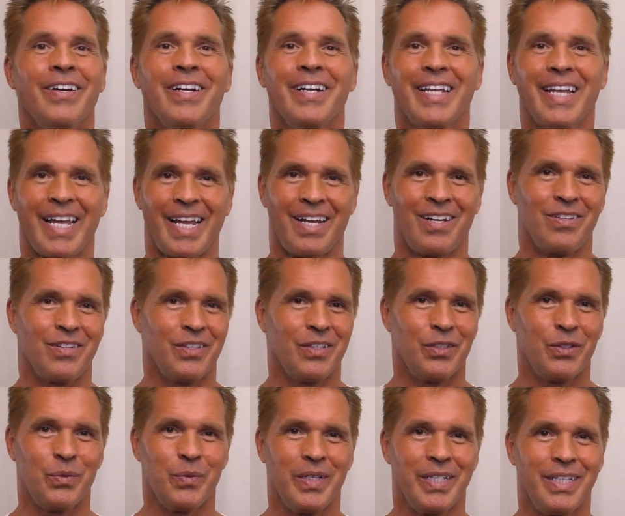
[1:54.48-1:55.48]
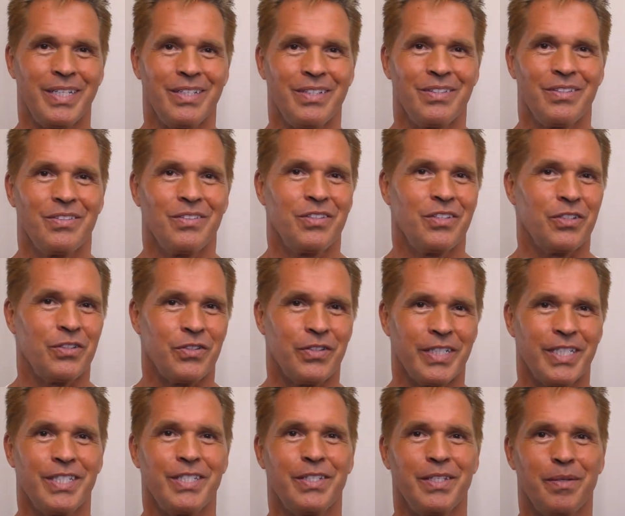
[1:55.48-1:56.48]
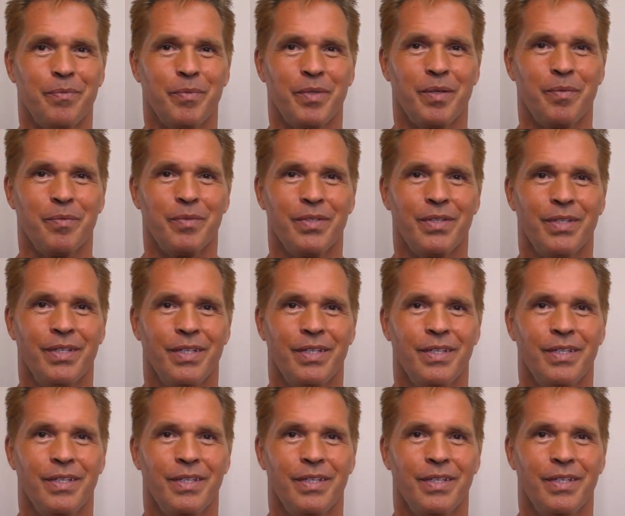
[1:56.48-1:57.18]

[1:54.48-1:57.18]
are countless ways to treat symptoms,